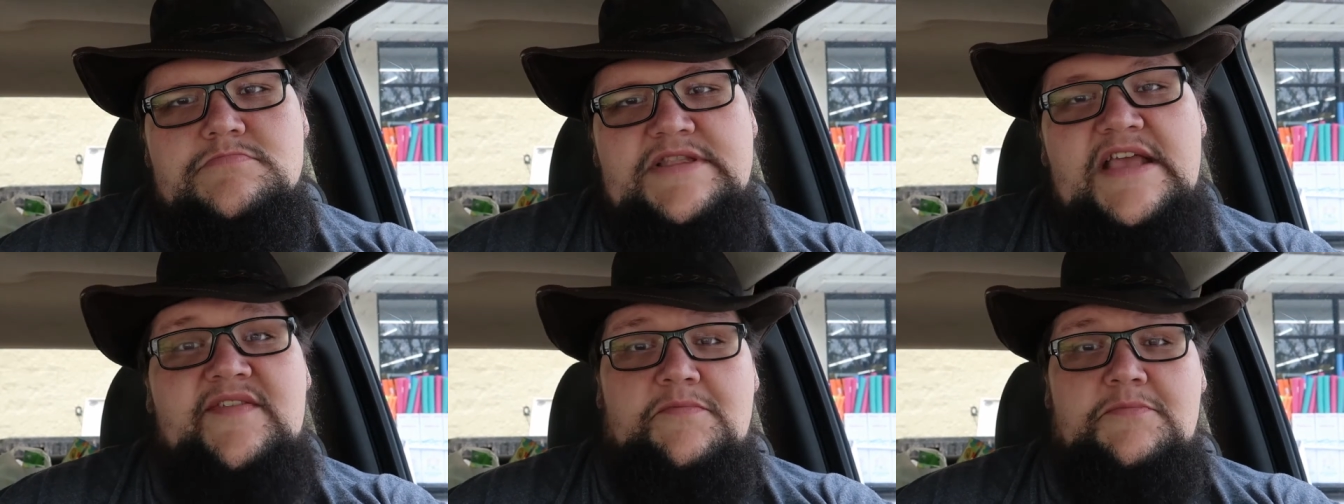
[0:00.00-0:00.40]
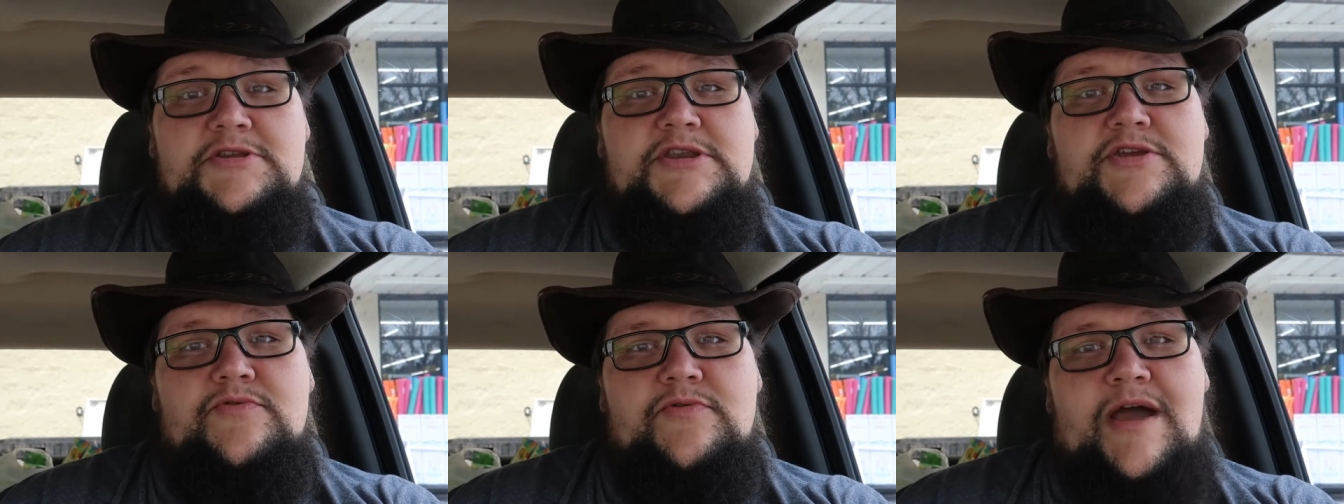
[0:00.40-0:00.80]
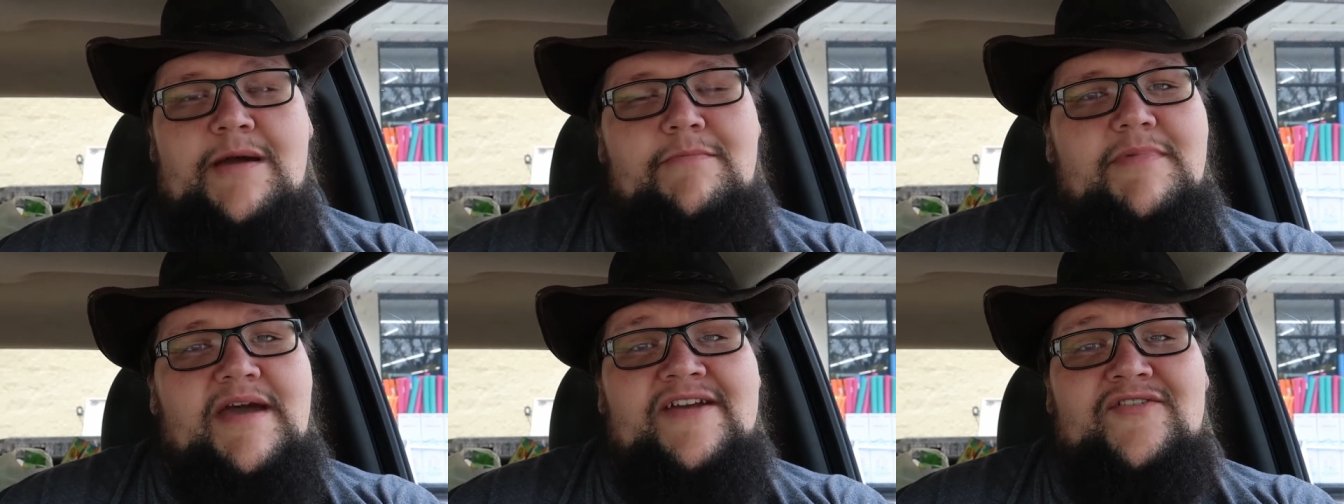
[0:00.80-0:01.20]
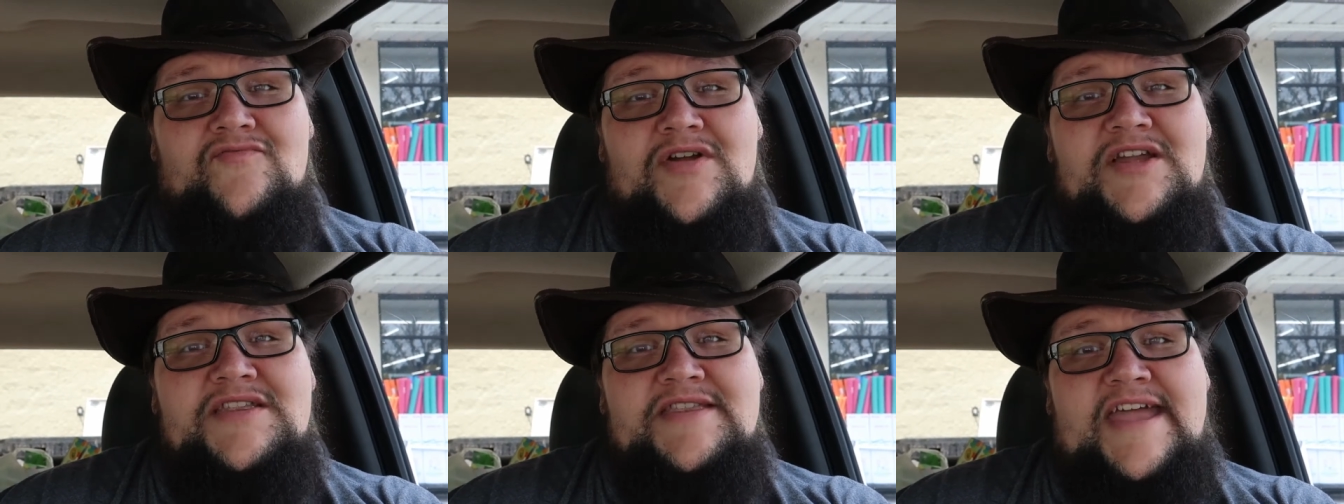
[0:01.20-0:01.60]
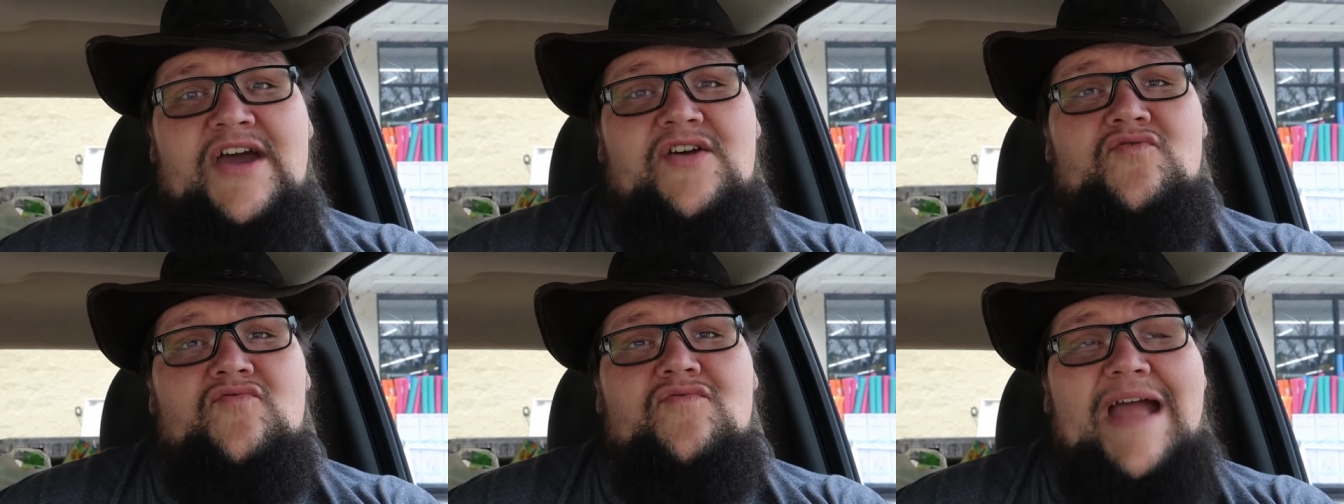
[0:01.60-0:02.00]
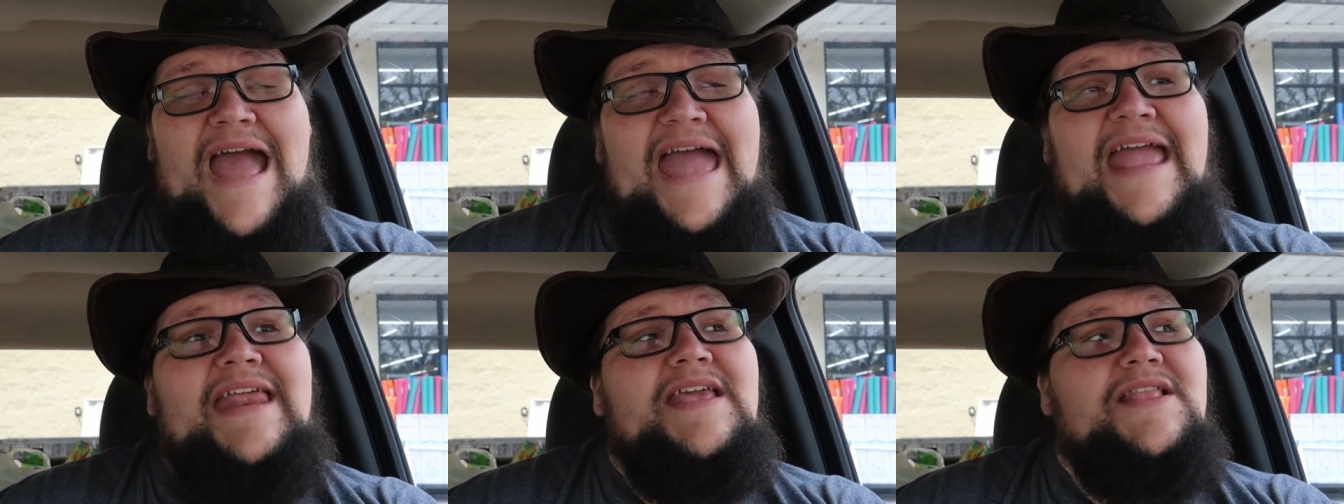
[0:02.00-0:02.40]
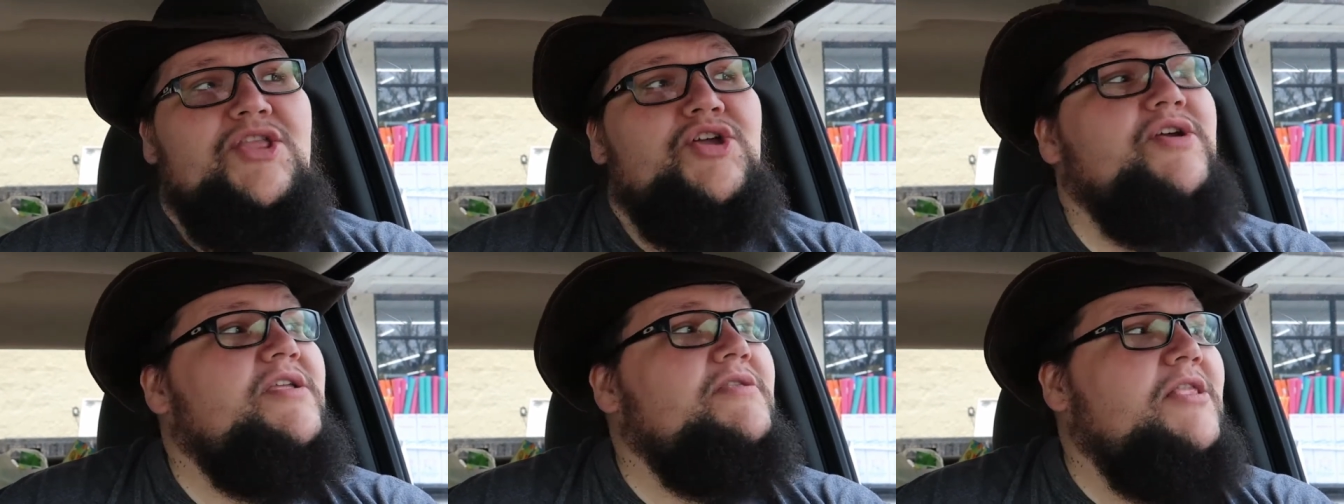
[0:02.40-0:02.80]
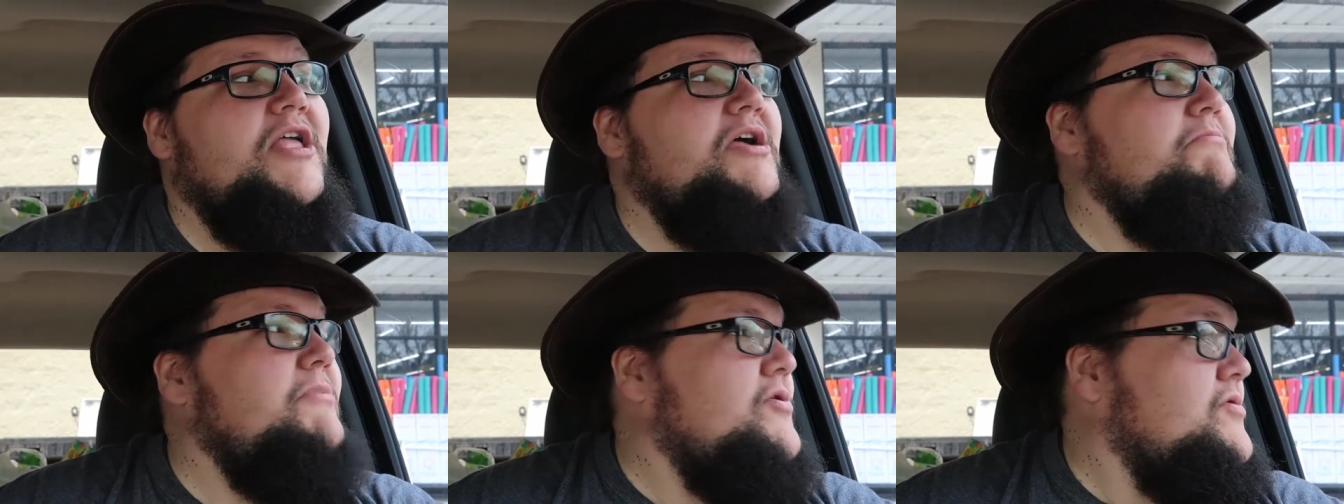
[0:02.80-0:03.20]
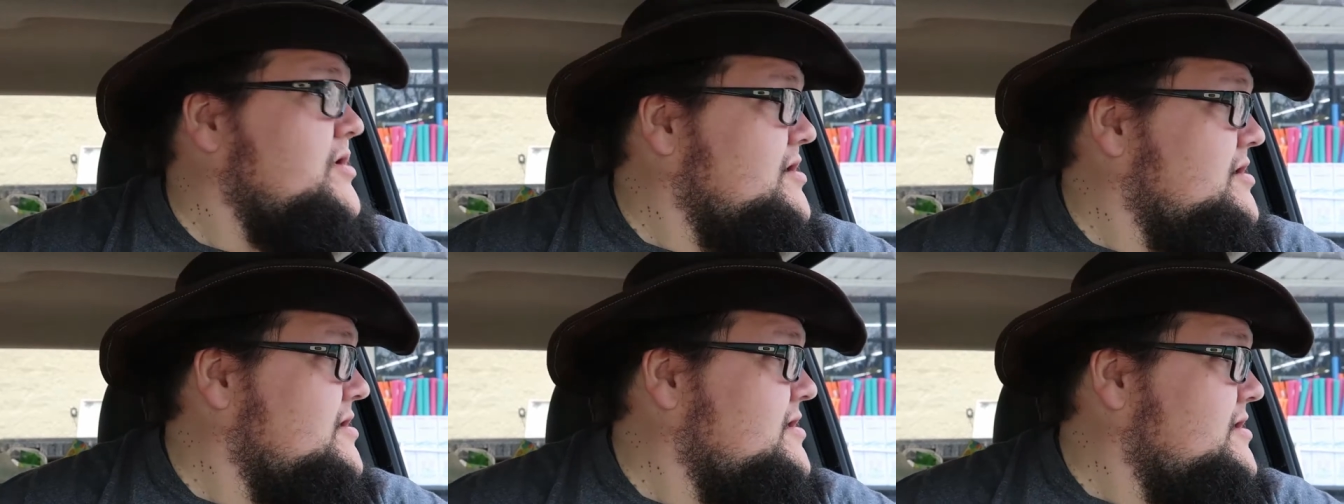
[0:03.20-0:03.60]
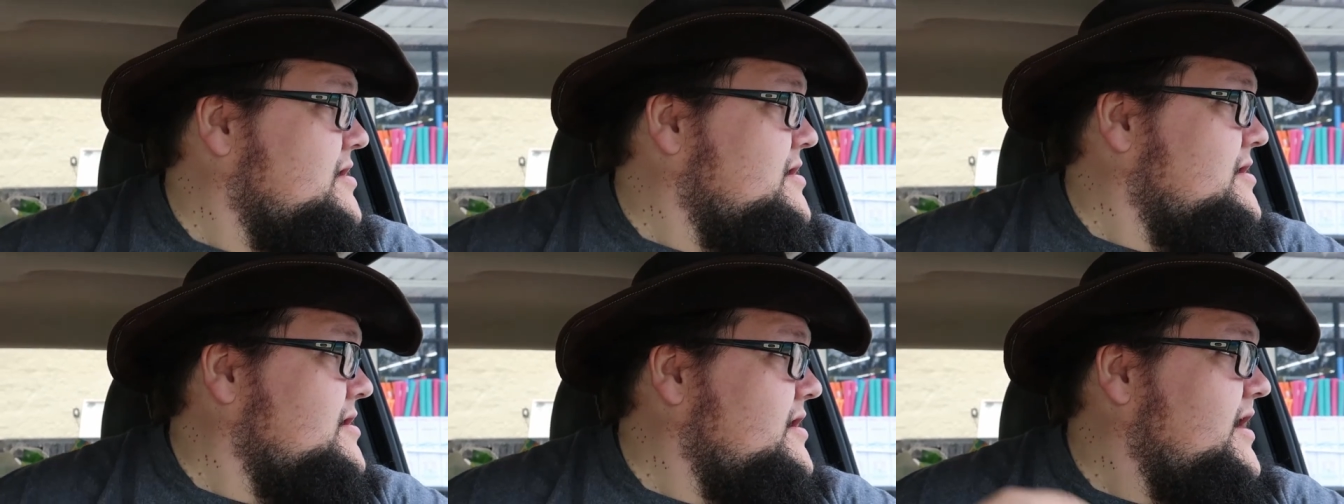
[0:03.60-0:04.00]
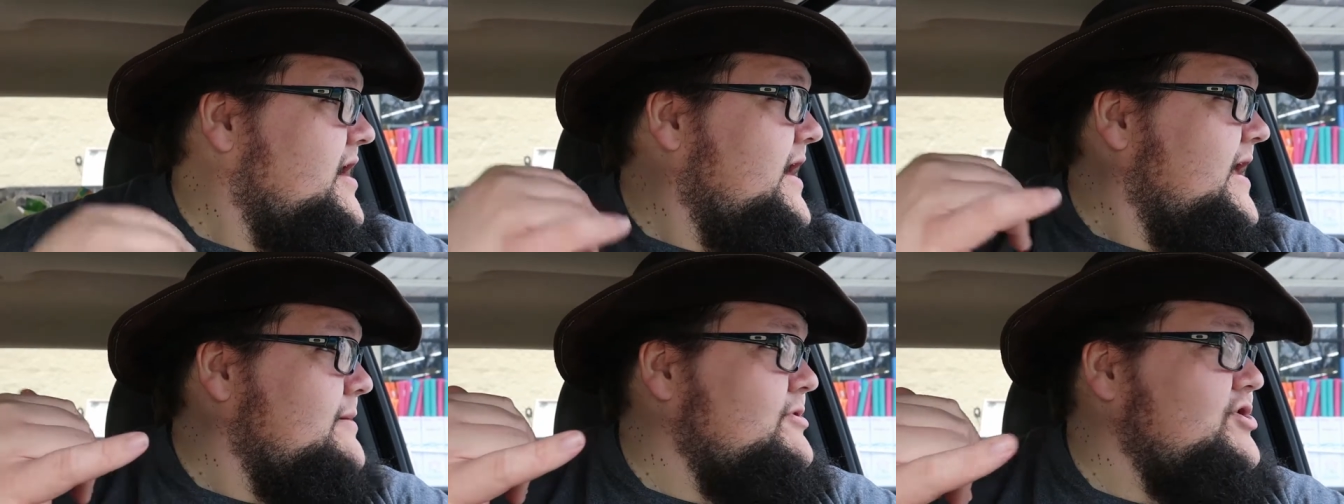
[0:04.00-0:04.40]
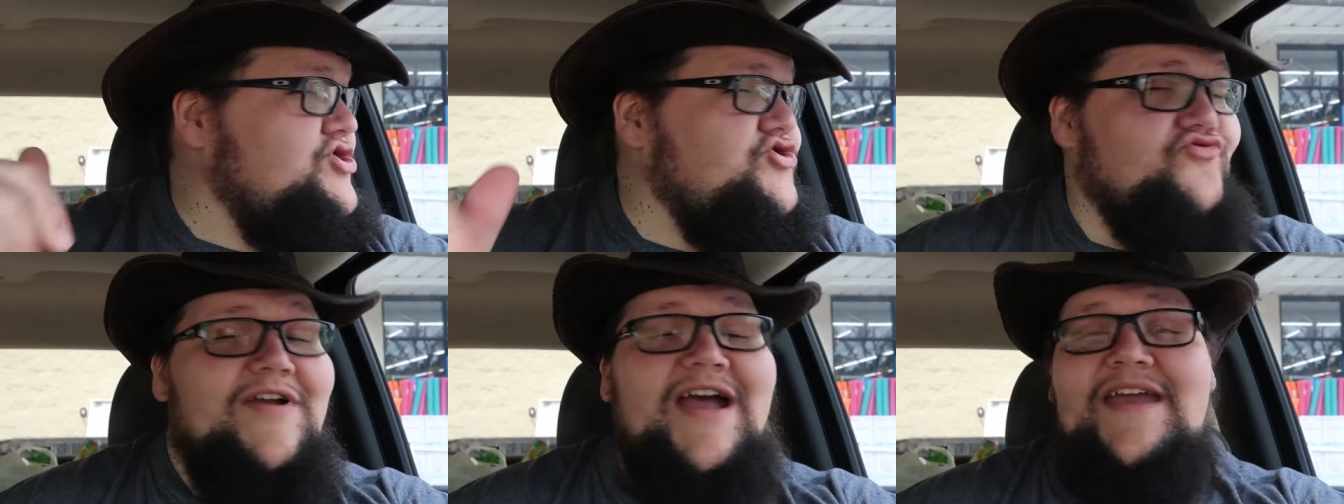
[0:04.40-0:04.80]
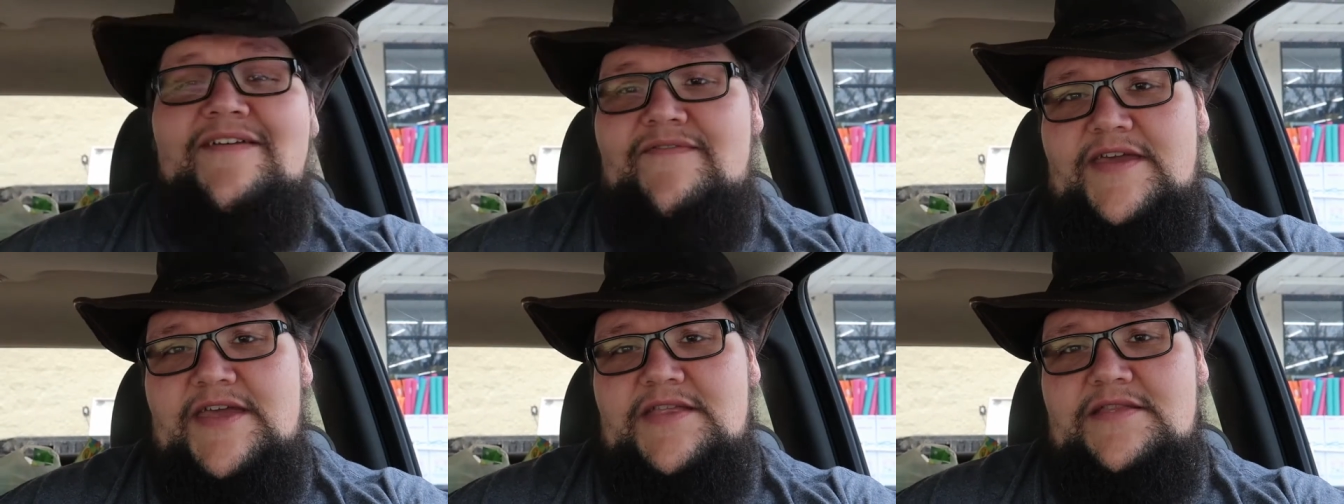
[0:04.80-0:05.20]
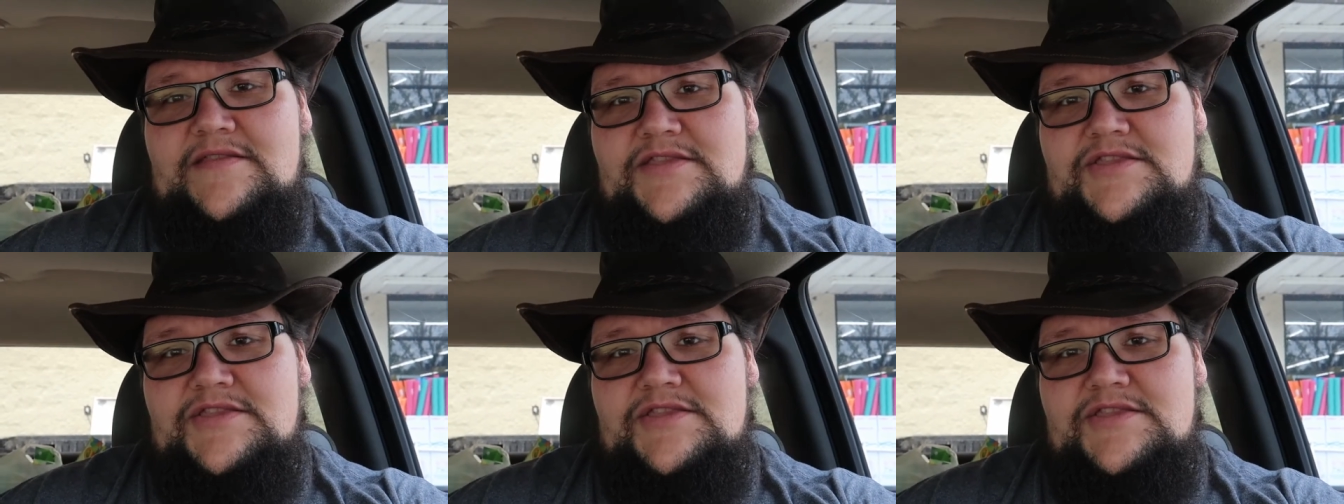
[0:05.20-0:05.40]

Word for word: That's what I'm gonna do. I'm gonna buy a rundown, raggedy looking lawnmower, and I'm gonna drive it